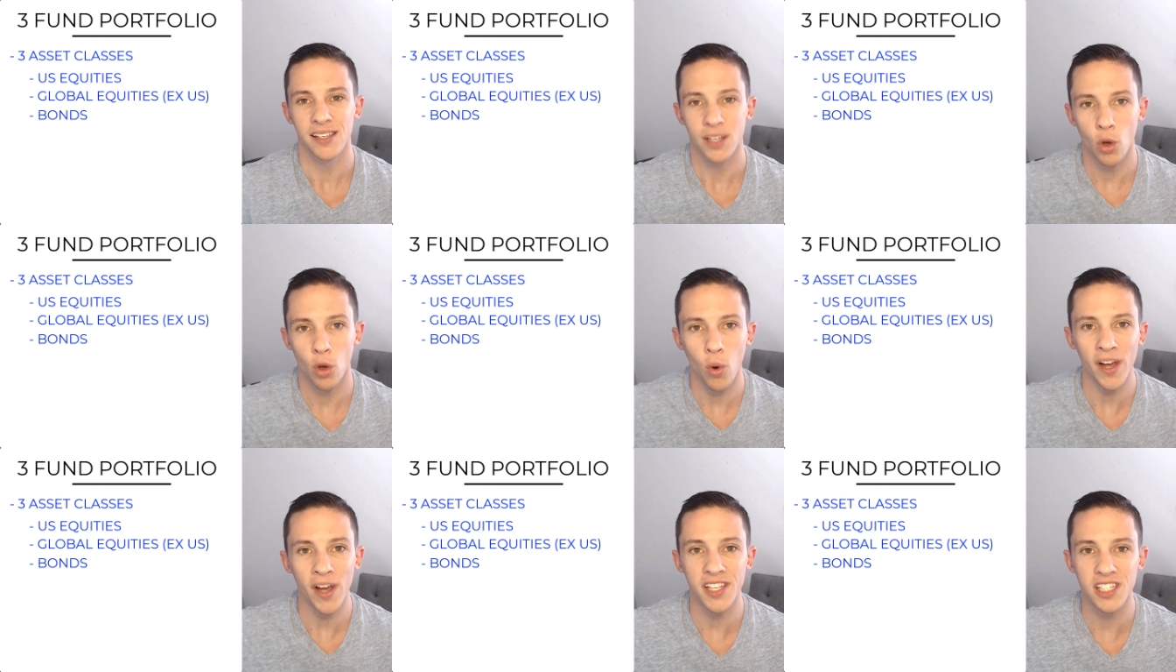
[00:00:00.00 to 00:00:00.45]

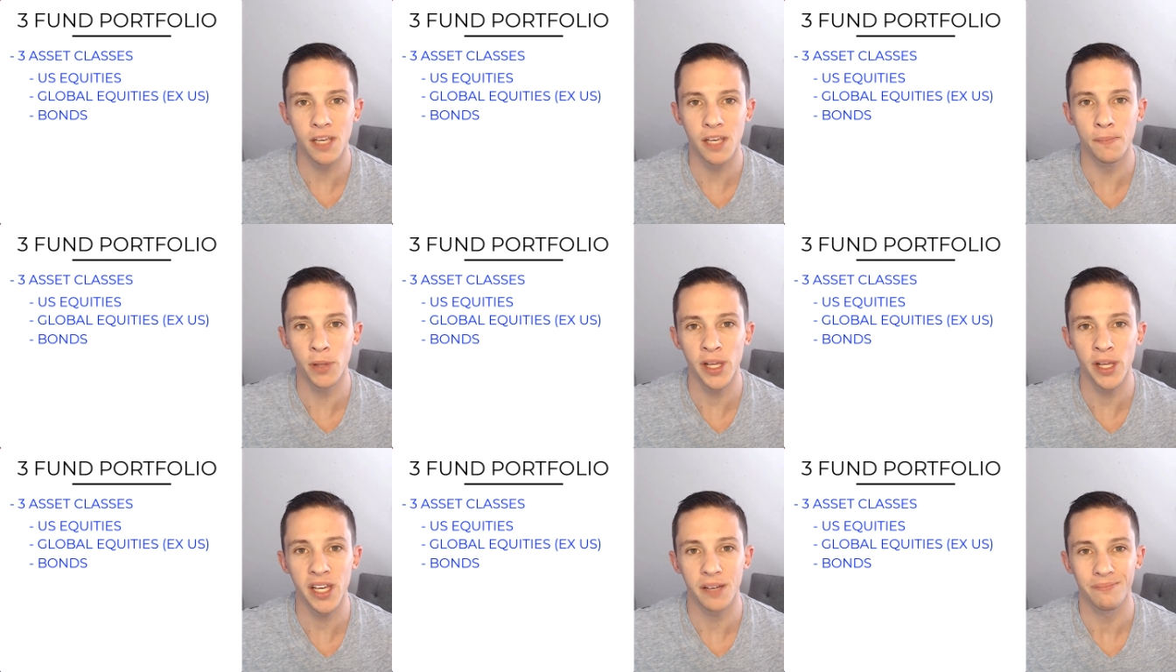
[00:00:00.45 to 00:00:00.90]
quite
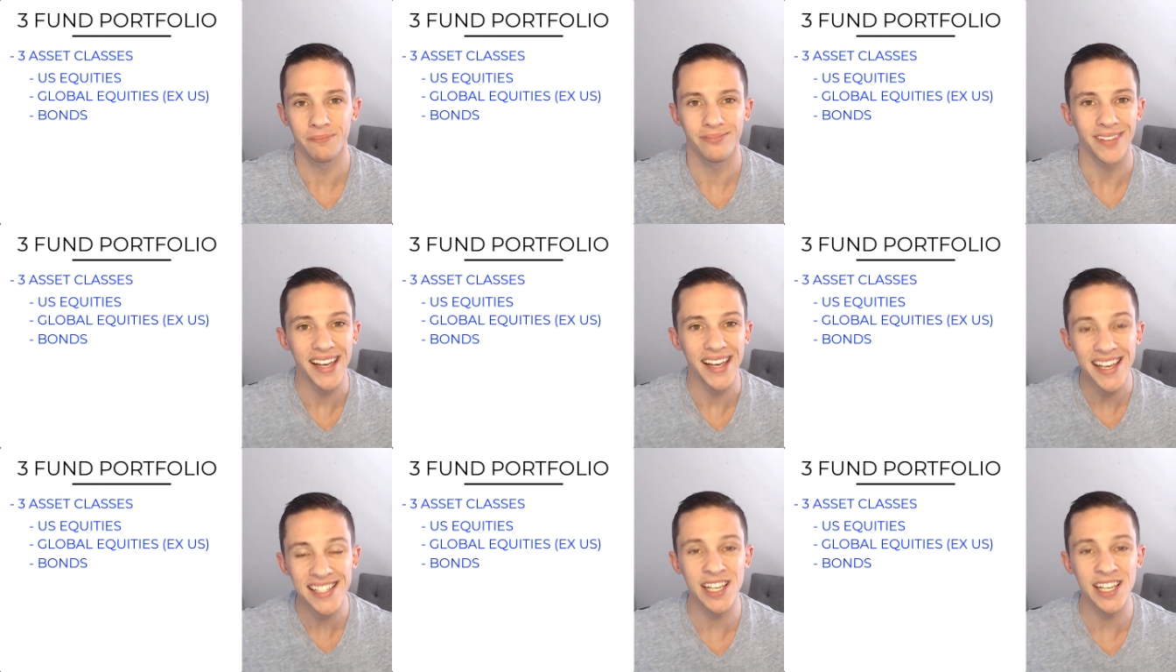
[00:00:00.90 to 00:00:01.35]
simply,
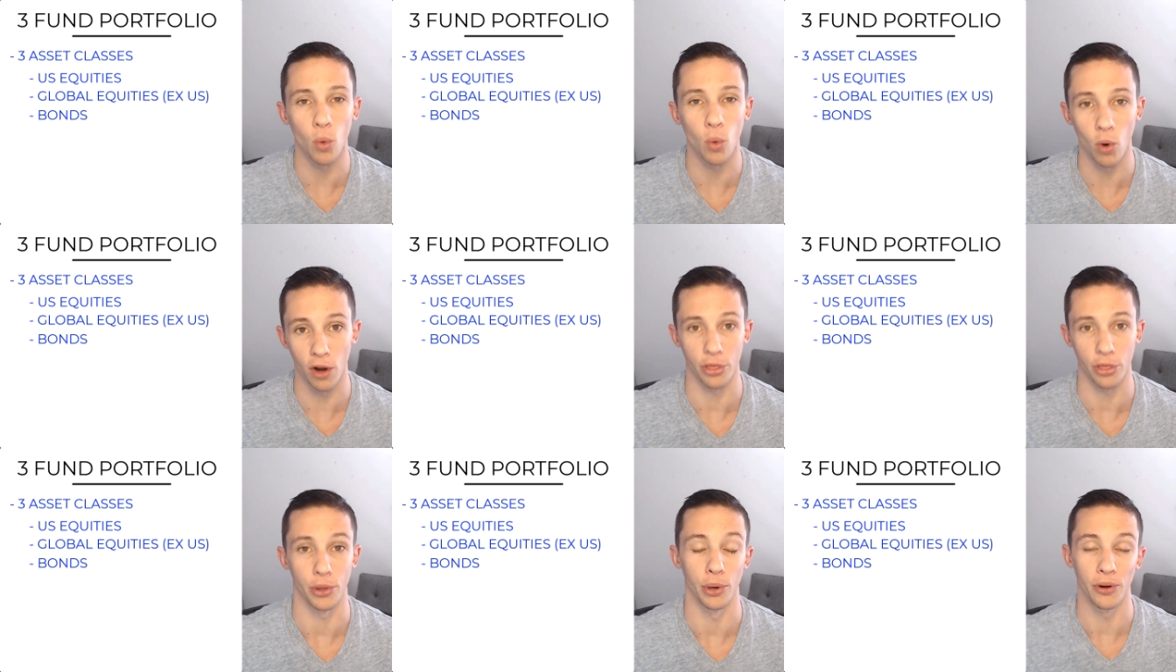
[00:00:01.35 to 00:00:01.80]
isn't
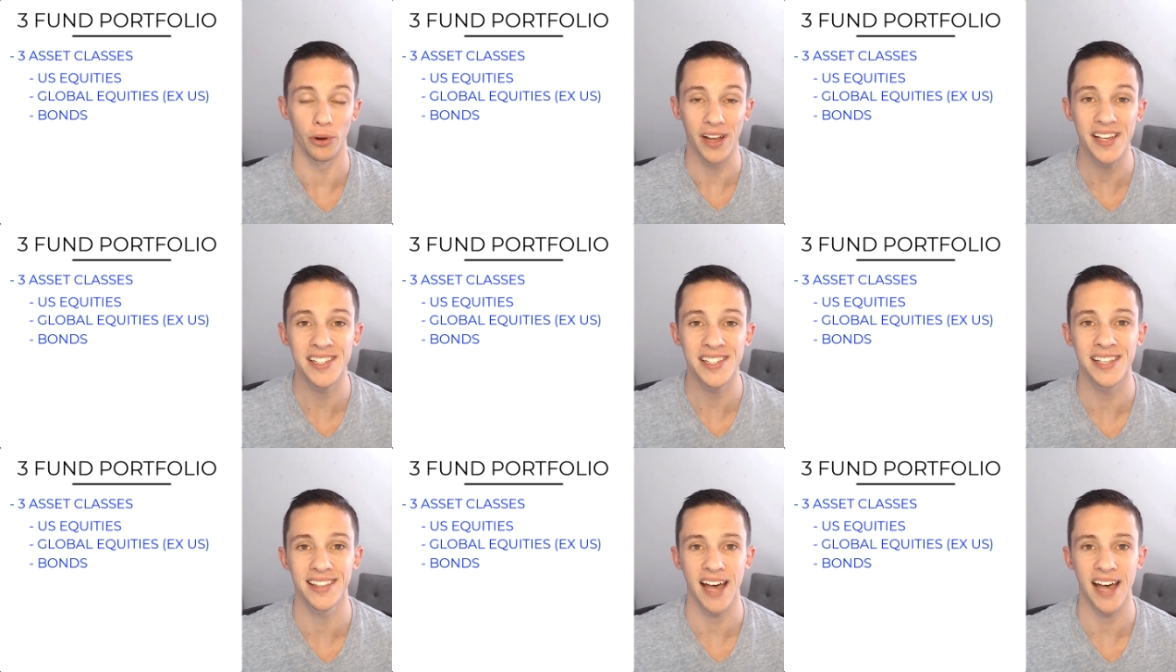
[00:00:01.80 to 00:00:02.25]
worth it or
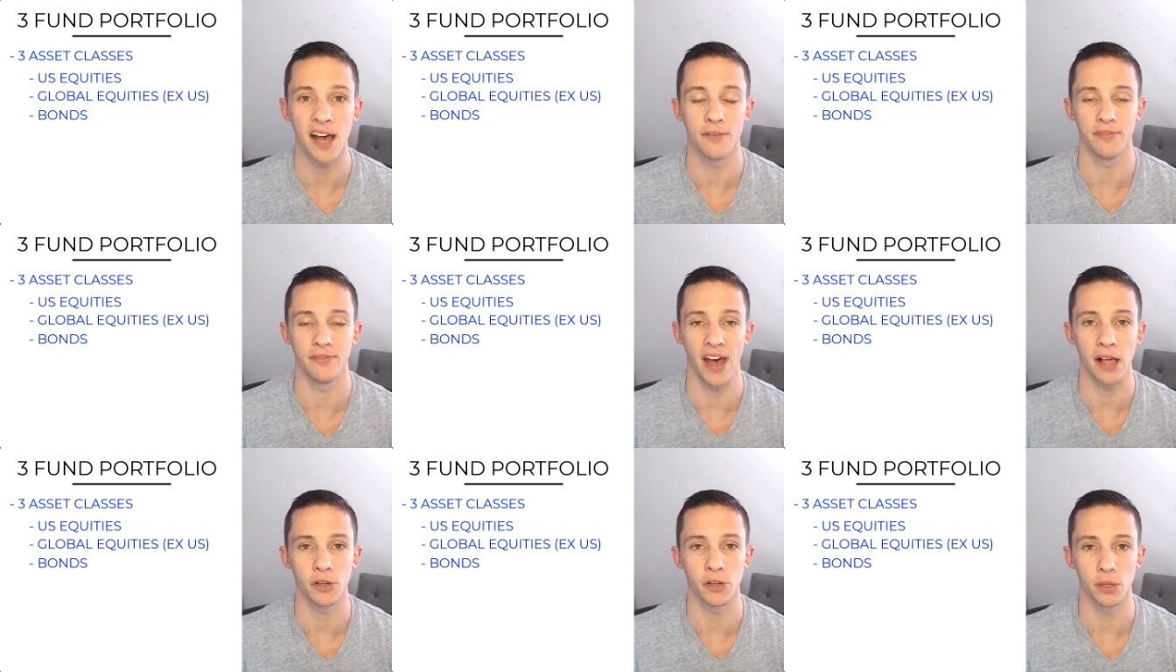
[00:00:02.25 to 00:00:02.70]
isn't that
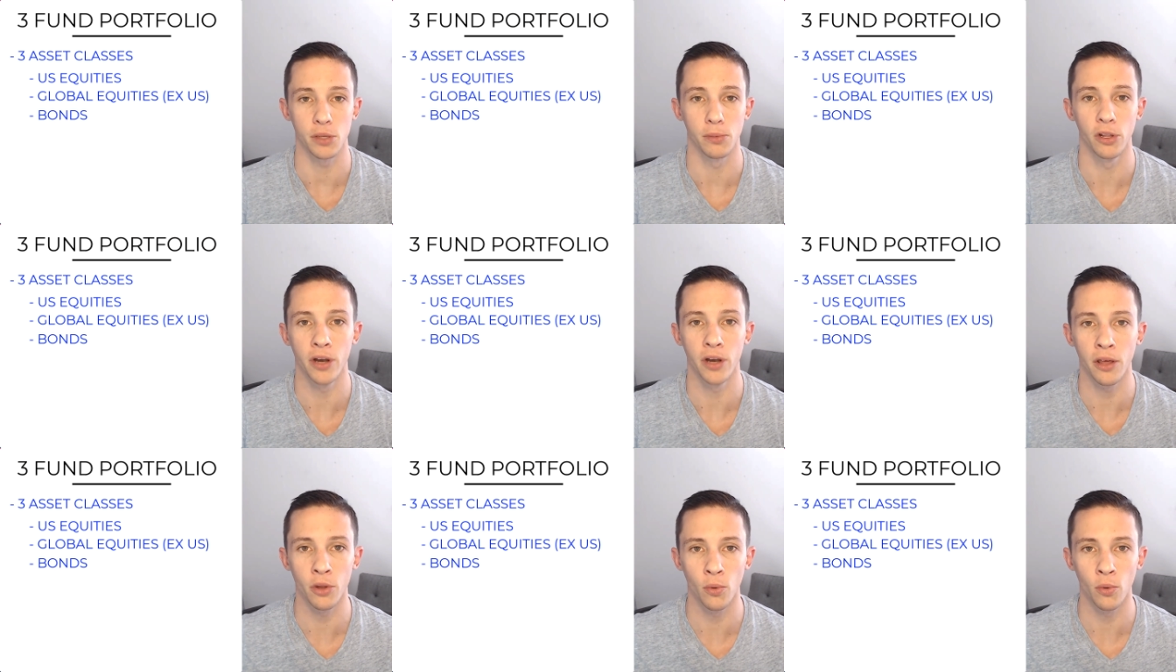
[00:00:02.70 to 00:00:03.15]
valuable.
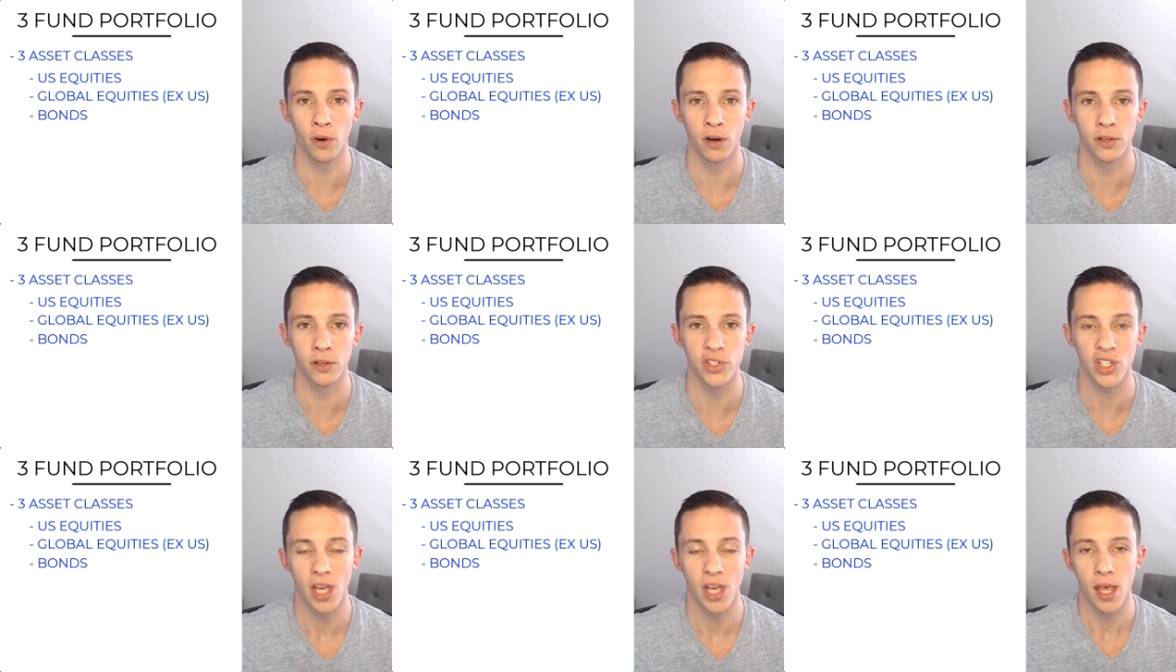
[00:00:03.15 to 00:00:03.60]
In other
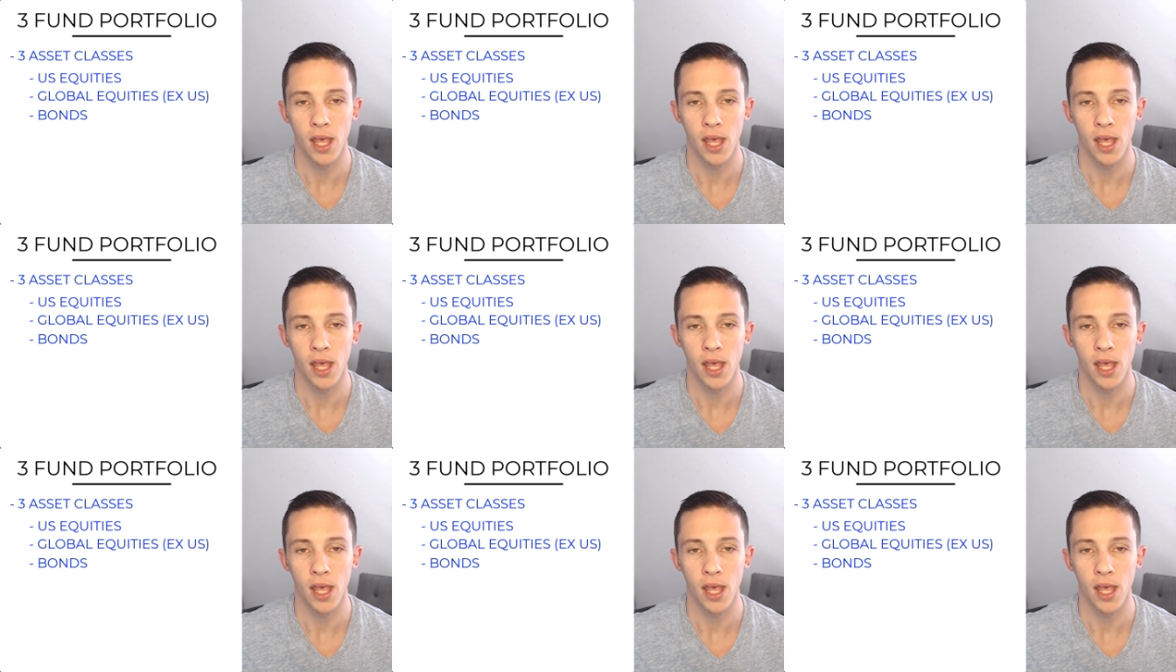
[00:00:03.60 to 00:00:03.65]
words,